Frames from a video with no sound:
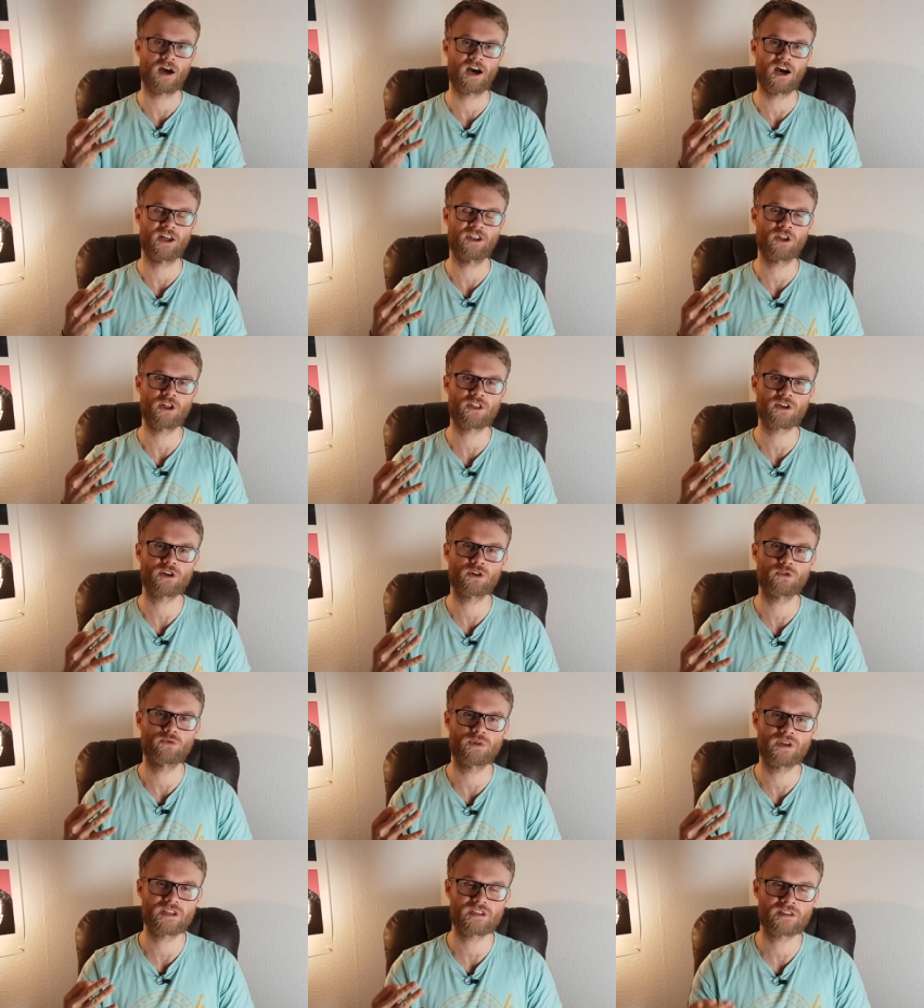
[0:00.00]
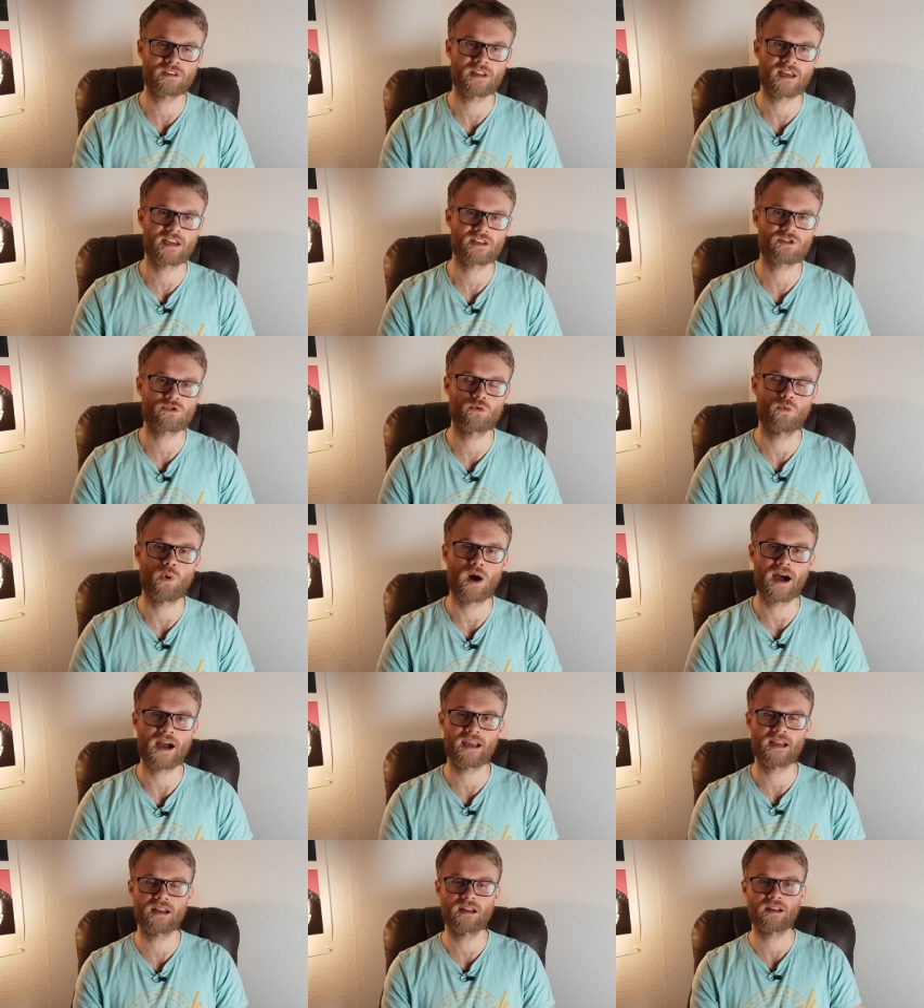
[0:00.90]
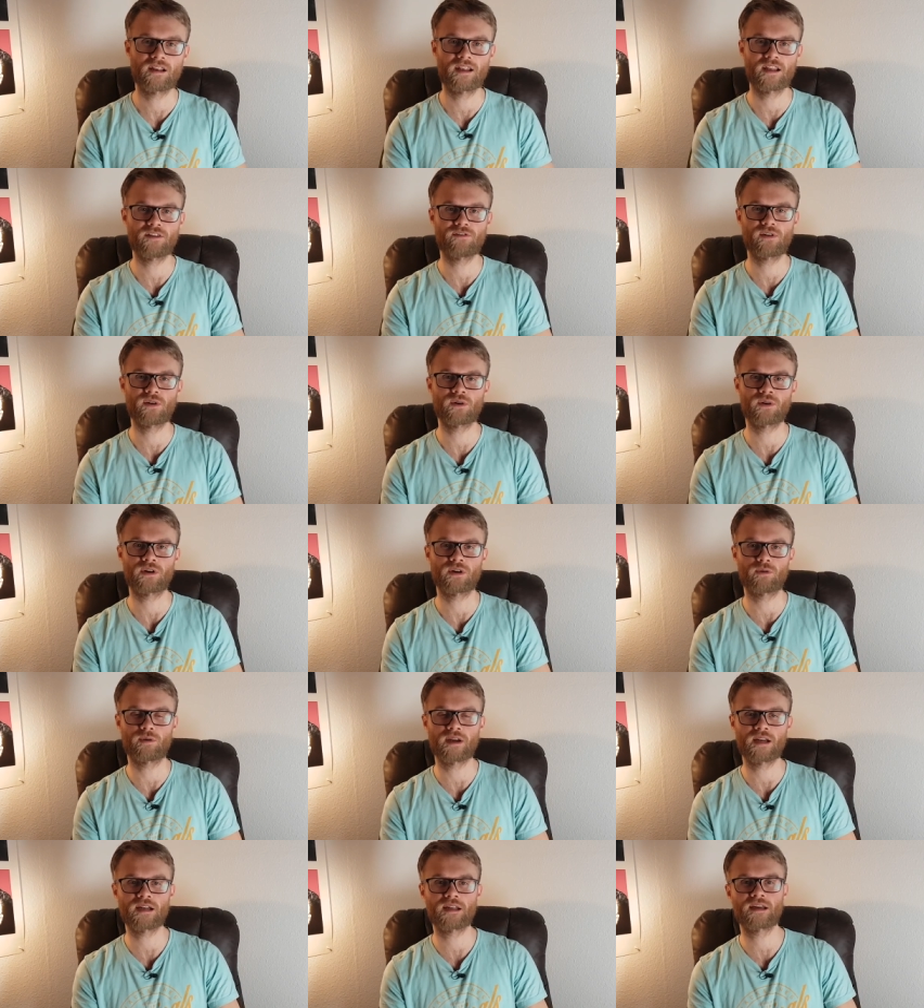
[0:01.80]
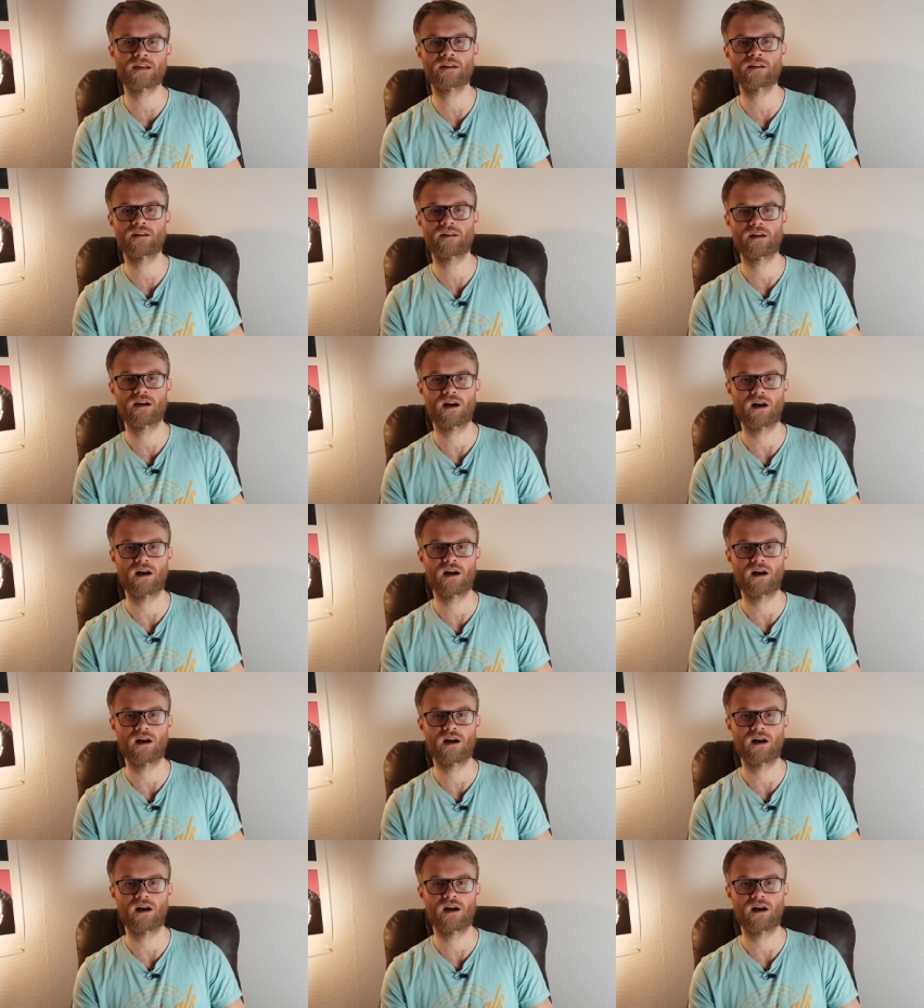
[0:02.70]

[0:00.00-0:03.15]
Another good reason as to why I live here in Greenland